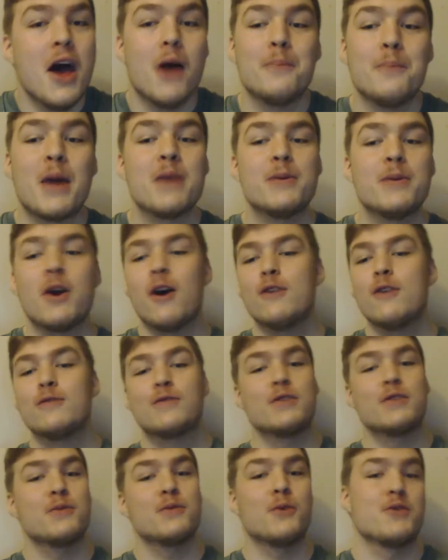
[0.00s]
And maybe
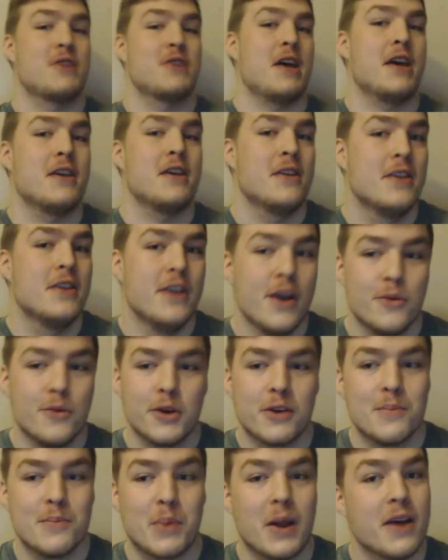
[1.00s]
hopefully one day
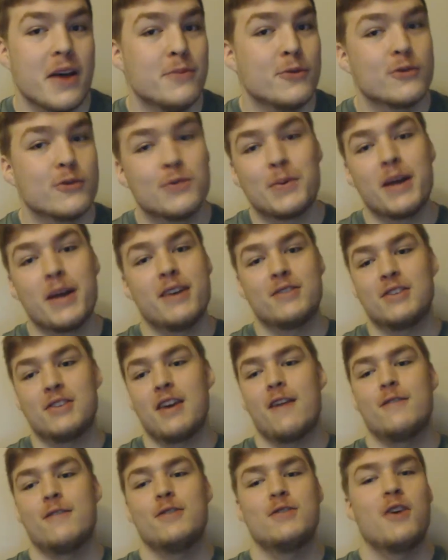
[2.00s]
we can play multiplayer together.